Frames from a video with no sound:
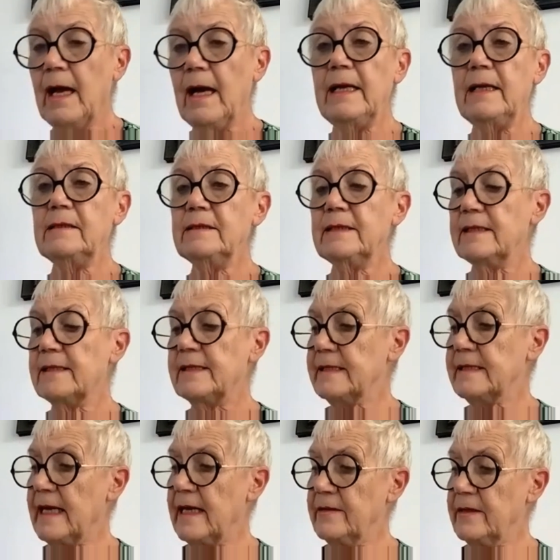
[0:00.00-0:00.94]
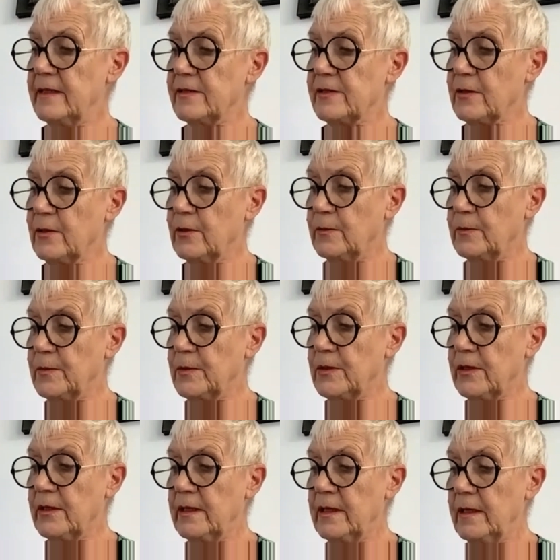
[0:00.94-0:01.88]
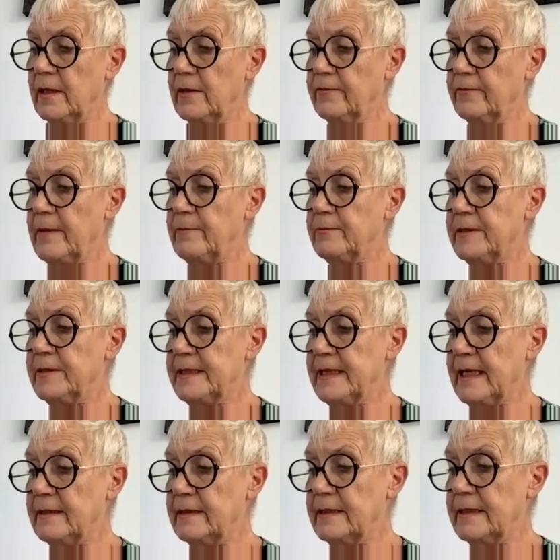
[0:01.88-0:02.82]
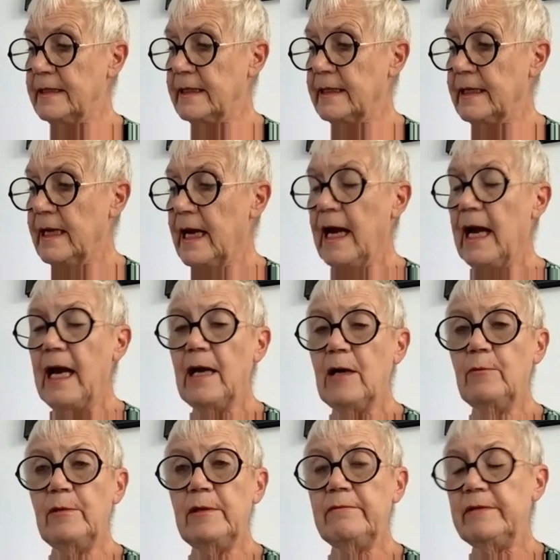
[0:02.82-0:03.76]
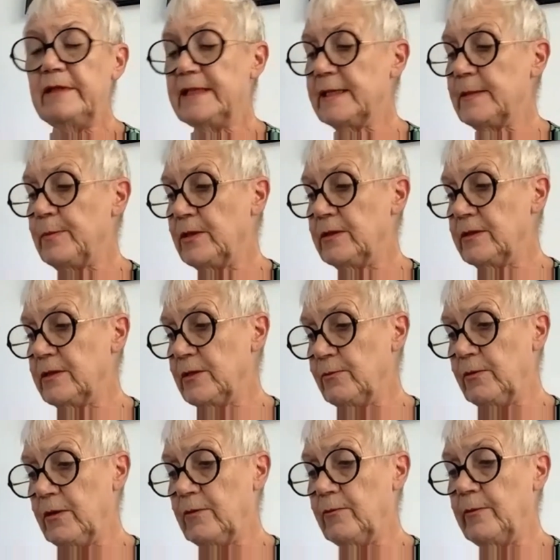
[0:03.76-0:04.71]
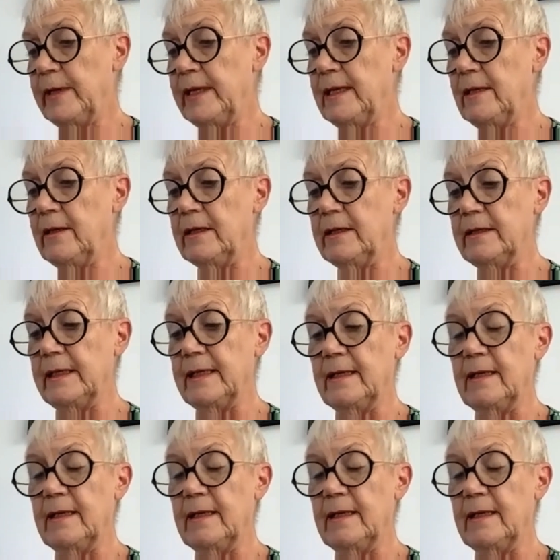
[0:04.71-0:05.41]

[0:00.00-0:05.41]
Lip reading: I understand the sculpture of representing how we respond to what we learn